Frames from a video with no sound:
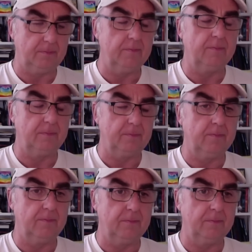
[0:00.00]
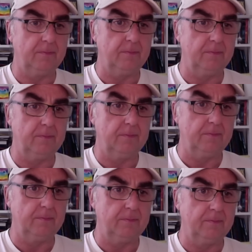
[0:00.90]

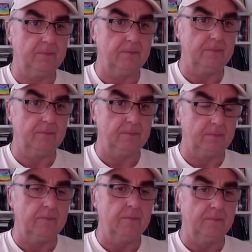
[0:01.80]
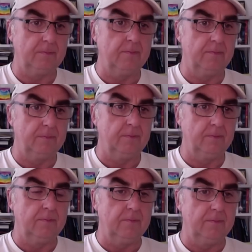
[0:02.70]

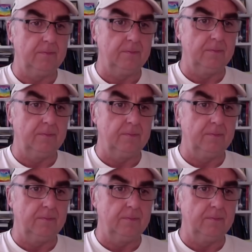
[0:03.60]
(silent)